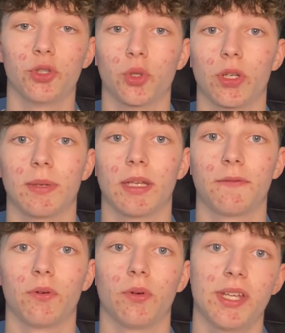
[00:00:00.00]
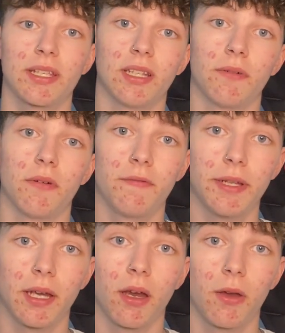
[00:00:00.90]
joining me for yet another
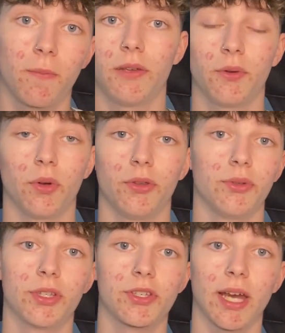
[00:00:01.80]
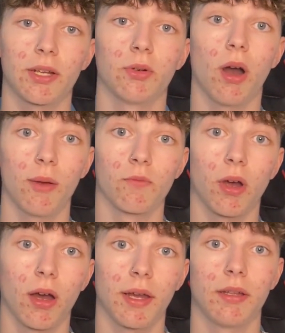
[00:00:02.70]
video. If you're new to the channel, I'm
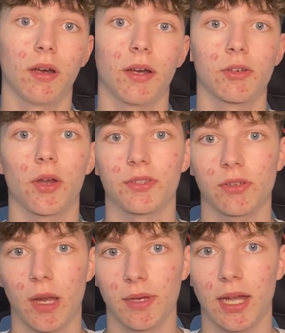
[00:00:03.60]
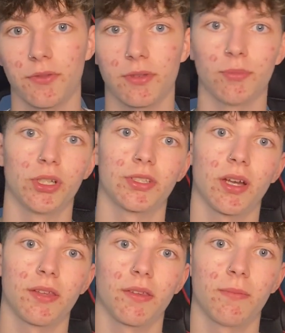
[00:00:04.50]
Ryan. I grow Instagram accounts and
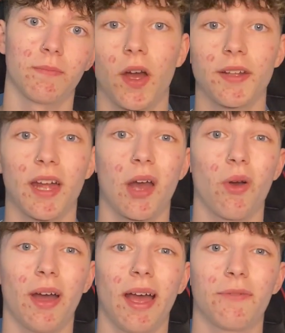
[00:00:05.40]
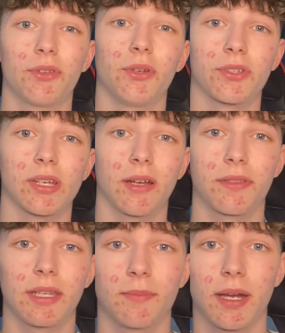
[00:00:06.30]
monetize them. Right now, I have 2 Instagram
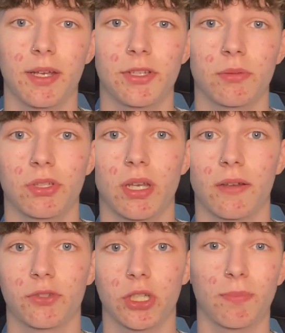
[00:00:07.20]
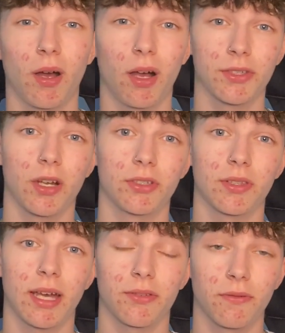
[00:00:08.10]
theme pages which have just passed
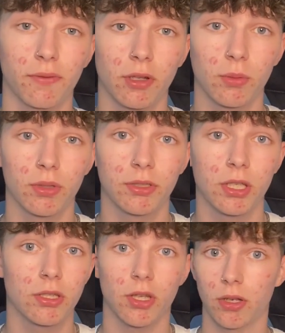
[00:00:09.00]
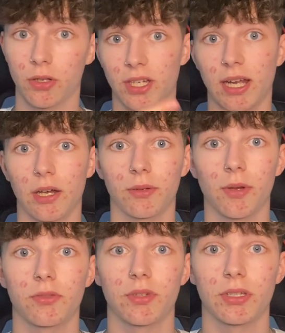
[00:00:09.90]
100,000 followers, so go check out the
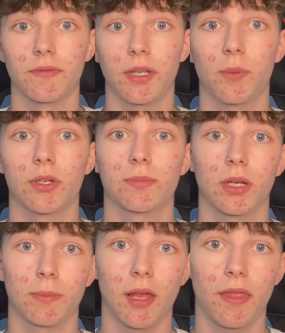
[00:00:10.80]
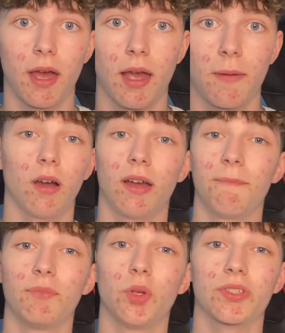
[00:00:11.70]
most recent video where I spoke about that.
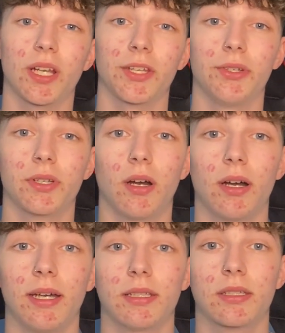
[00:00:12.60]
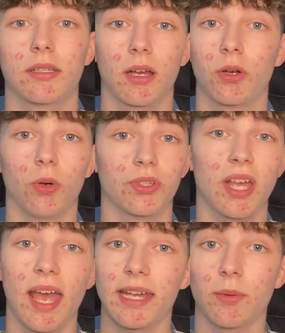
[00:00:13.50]
I'm not selling you guys a course
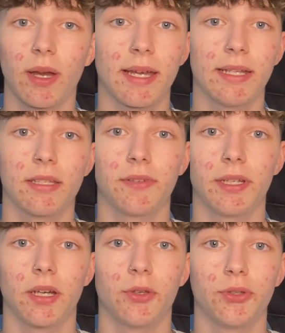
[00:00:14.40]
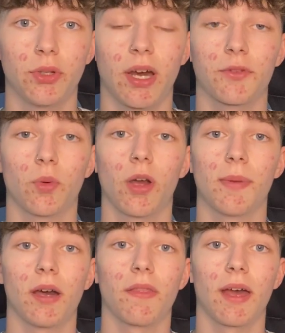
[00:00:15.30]
anywhere in this video. You do not have to worry
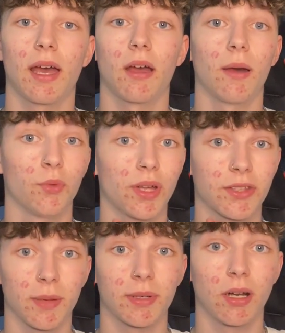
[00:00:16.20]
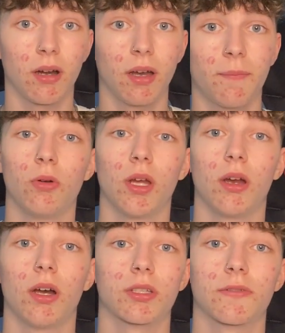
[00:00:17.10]
about that. I'm not that type of guy. All I
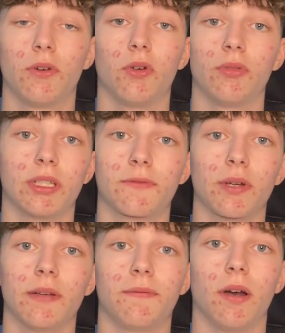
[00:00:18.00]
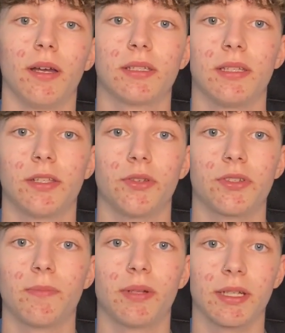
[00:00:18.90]
ask for all this free advice is that you
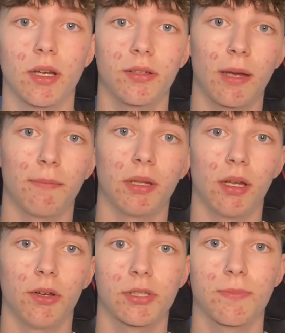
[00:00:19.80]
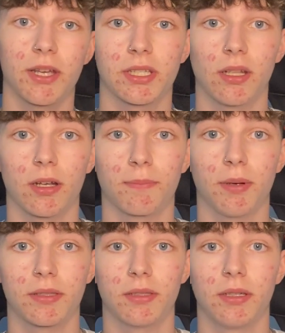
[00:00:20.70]
simply go down below, smash the like
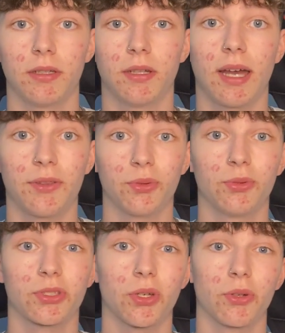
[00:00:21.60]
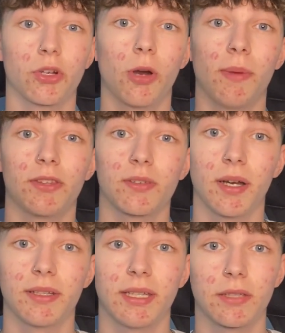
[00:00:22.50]
button, and also comment some
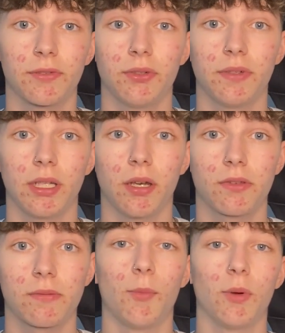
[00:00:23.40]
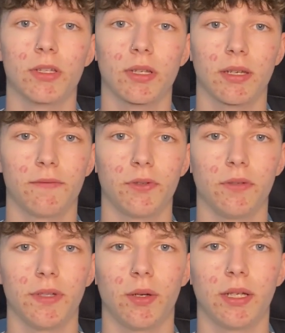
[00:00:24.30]
ideas for new videos. I'm always looking for
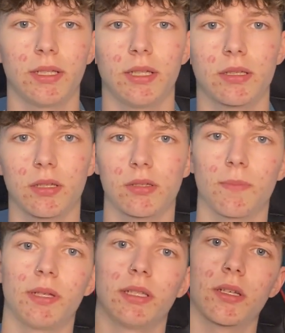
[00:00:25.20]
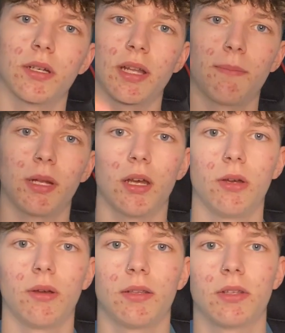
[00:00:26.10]
new video ideas, so please go down
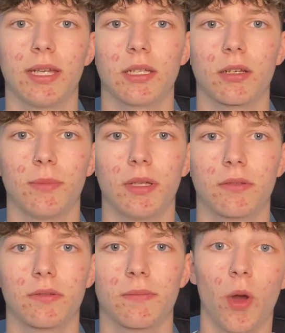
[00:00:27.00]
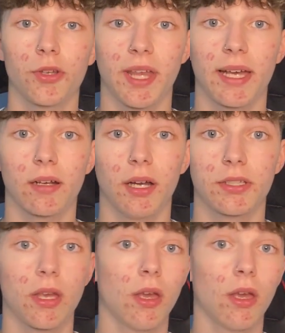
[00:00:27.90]
below and hit the comments. While you're there, guys,